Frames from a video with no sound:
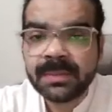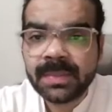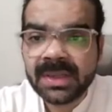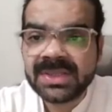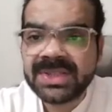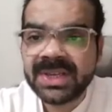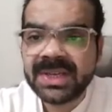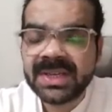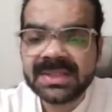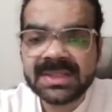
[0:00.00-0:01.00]
bulging
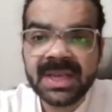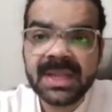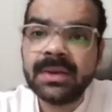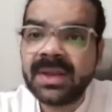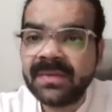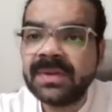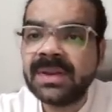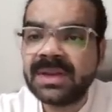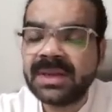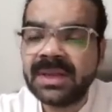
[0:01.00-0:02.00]
disc, then
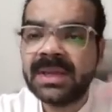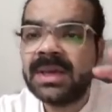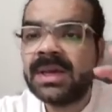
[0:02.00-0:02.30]
definitely